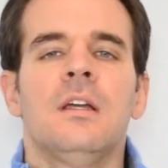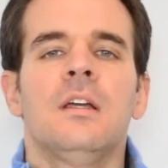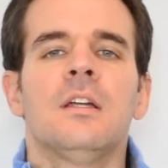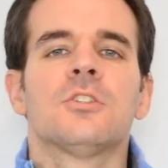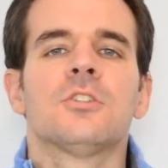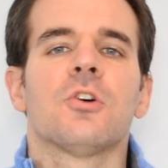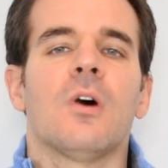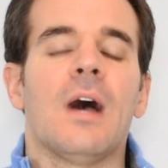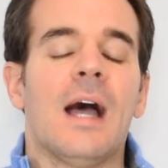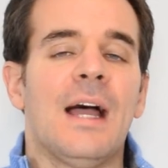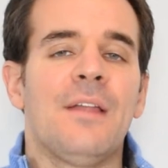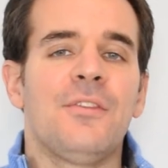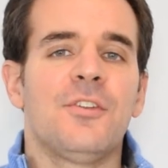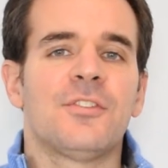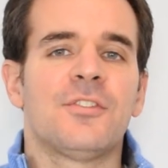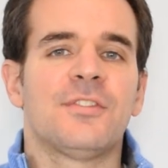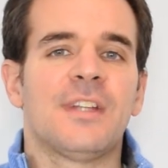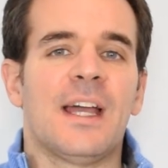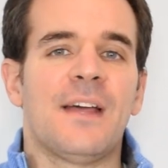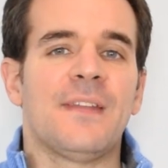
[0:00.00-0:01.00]
So
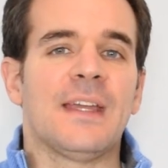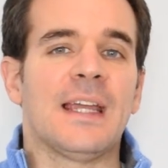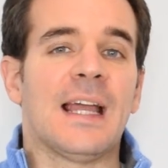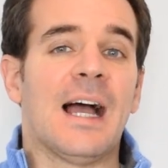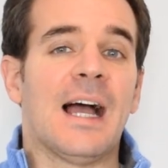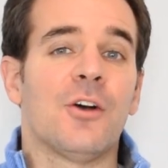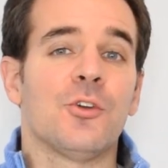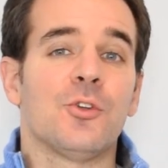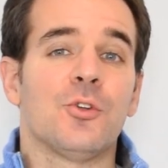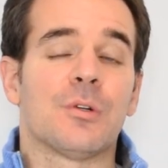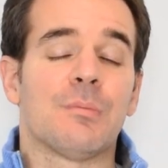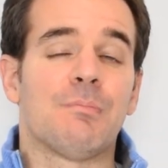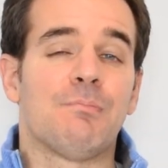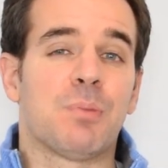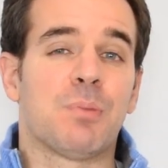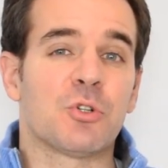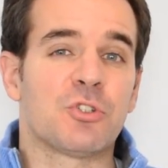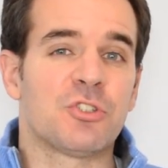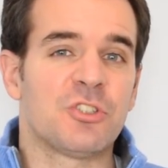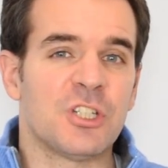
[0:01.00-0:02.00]
understanding how you're
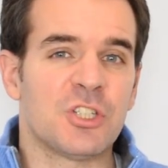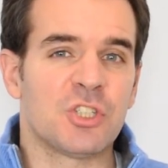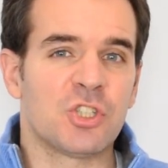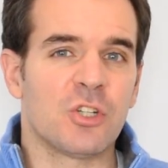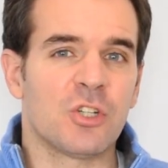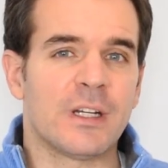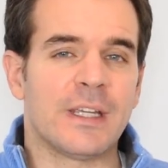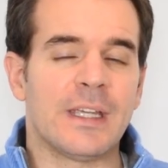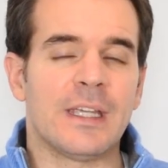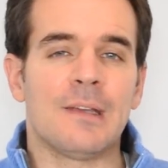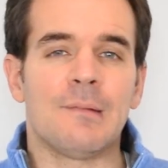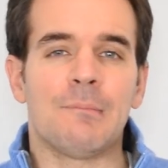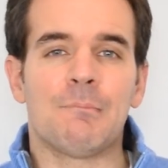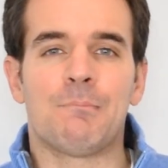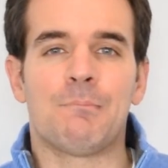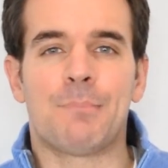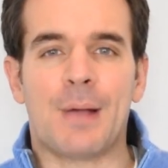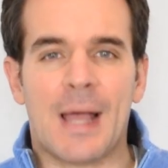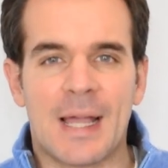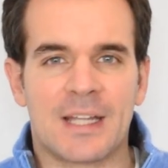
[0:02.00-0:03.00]
positioning,
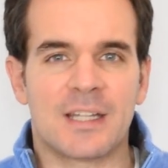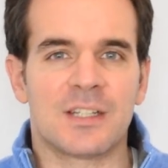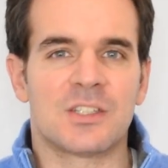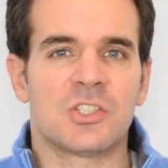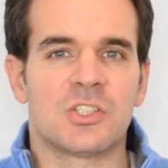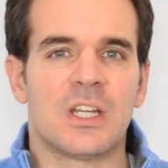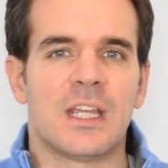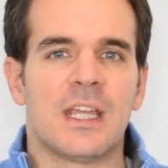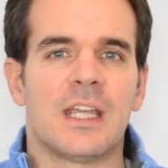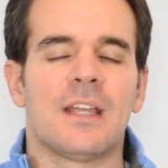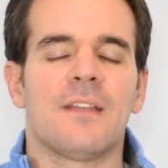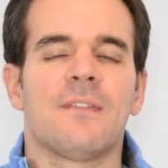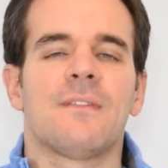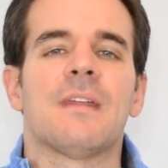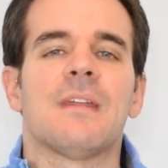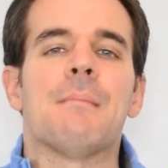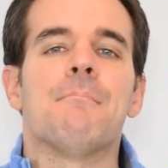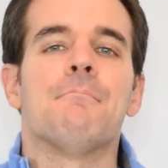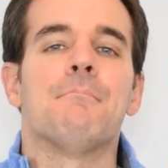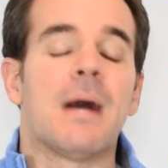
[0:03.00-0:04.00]
packaging
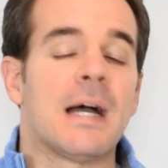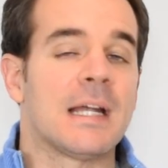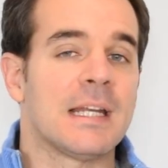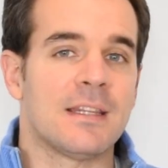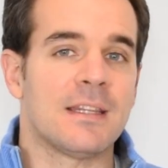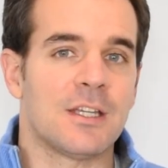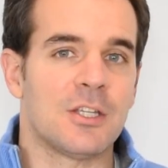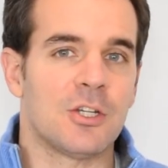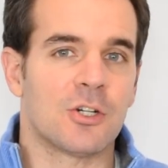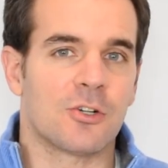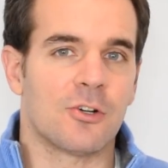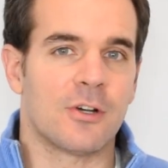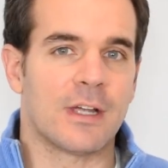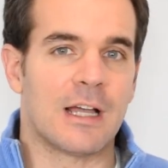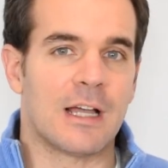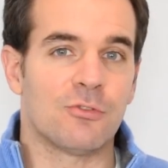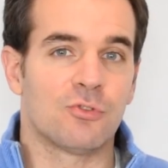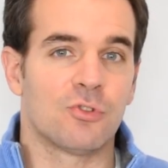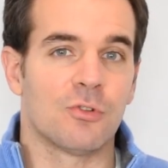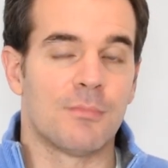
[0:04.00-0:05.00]
the money that you're going
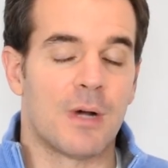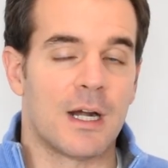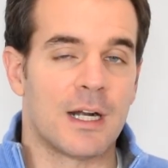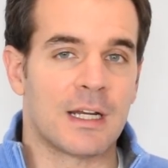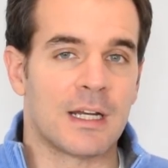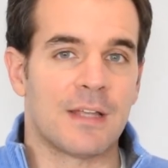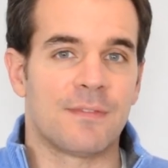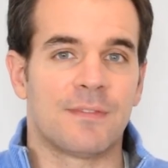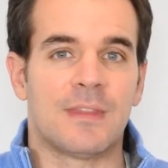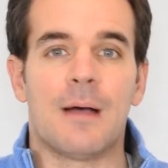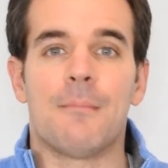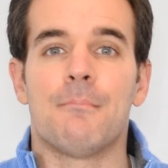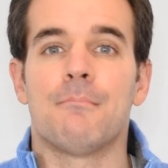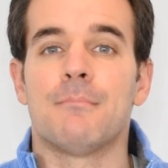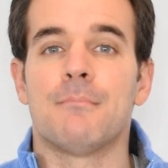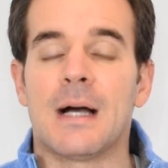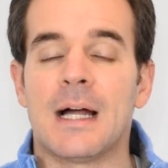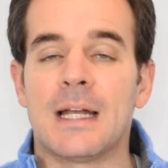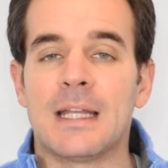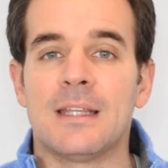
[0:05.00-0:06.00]
out to market, that
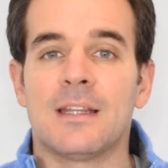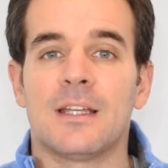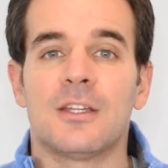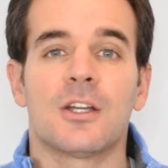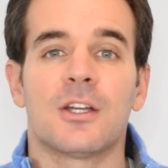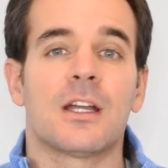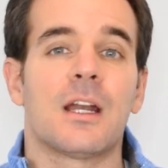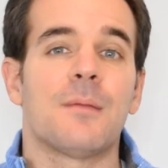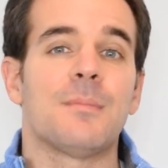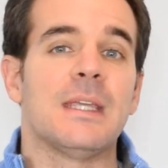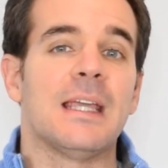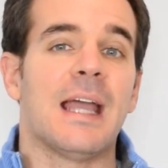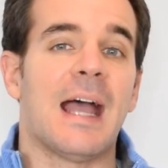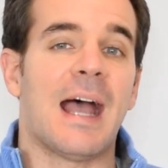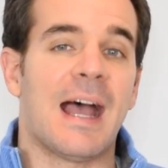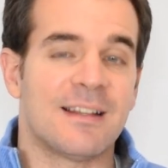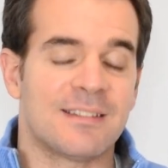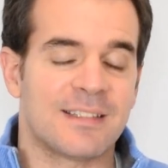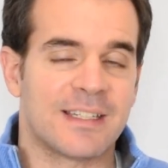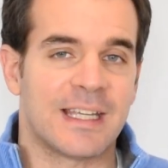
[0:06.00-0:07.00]
money that you're going to be
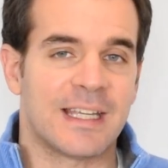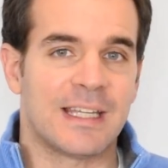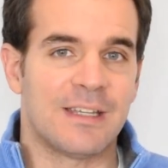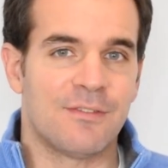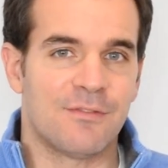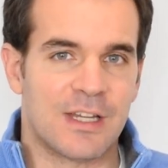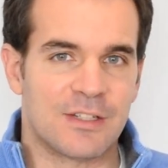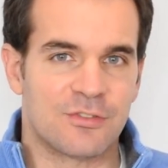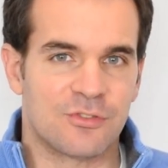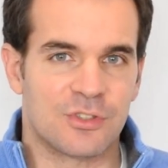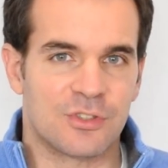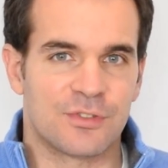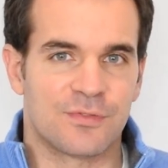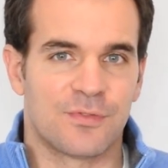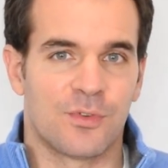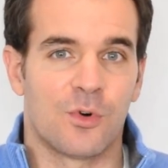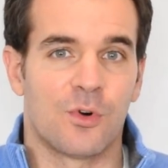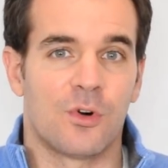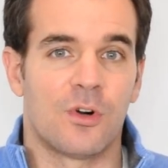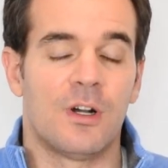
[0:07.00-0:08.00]
asking investors
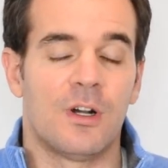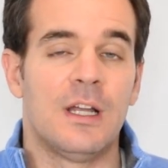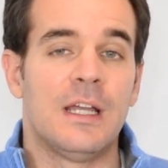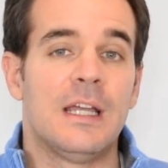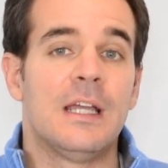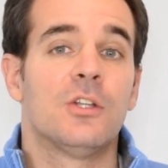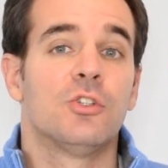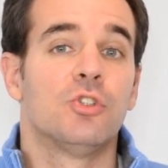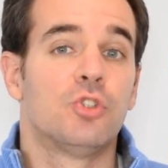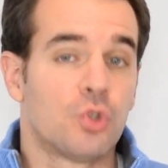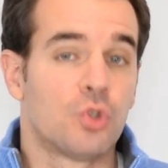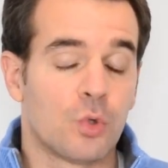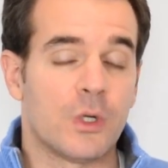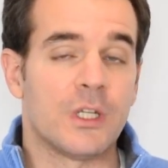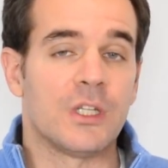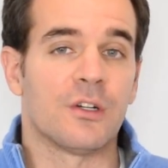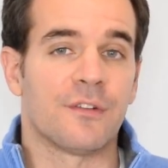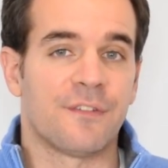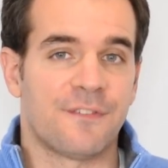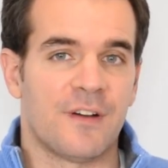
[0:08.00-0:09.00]
for
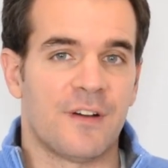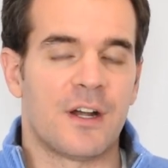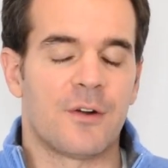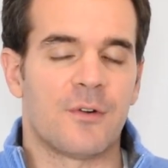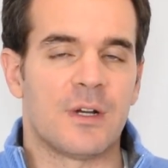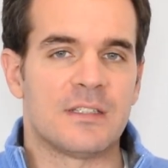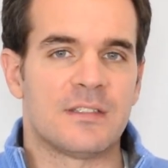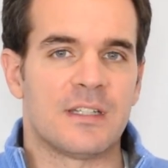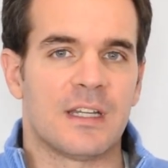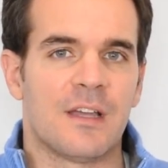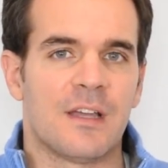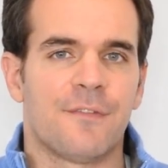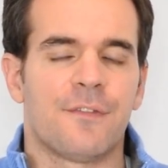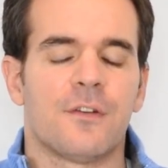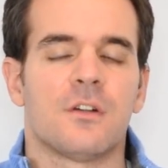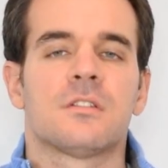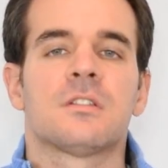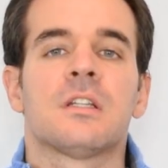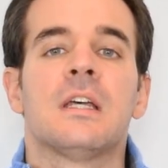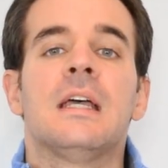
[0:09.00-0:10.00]
during your fundraising
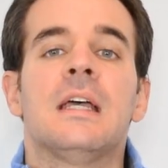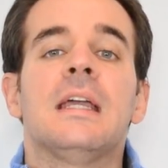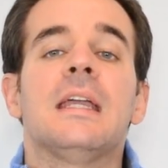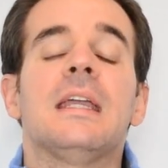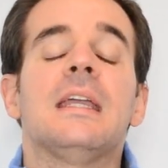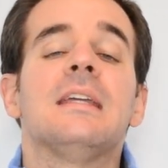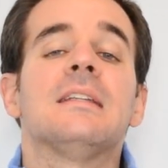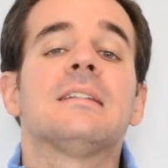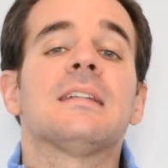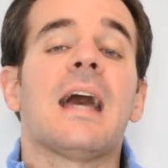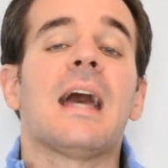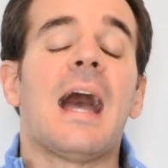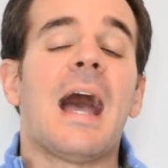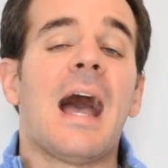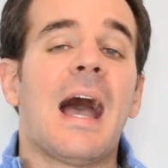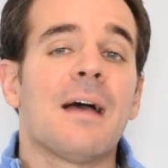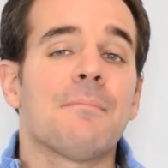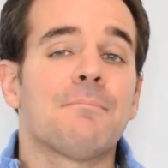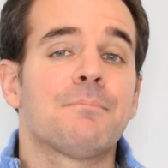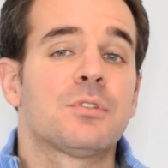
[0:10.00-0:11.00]
efforts is
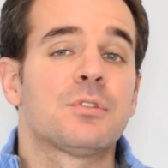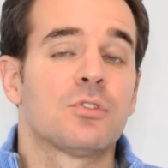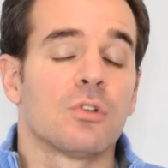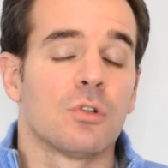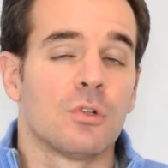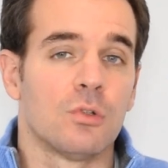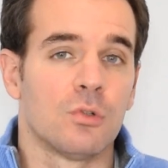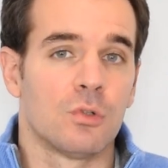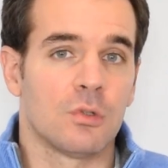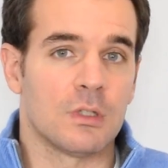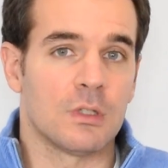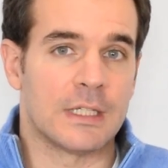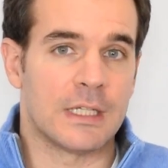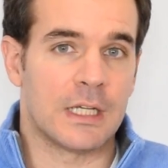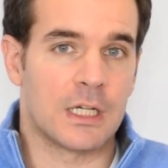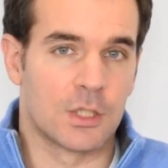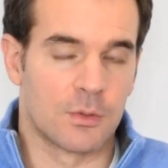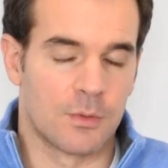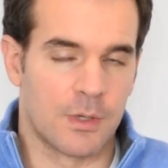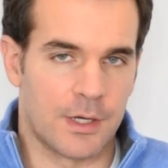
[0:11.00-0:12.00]
absolutely
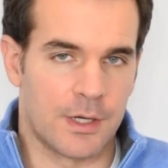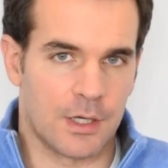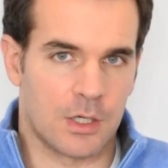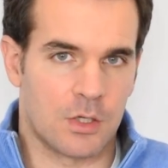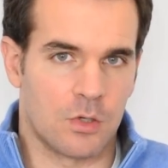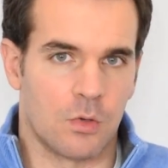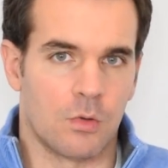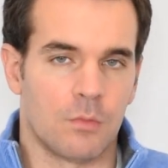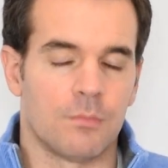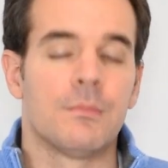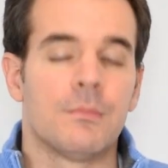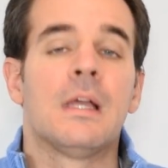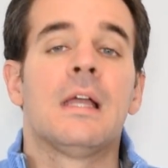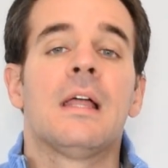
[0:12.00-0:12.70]
critical.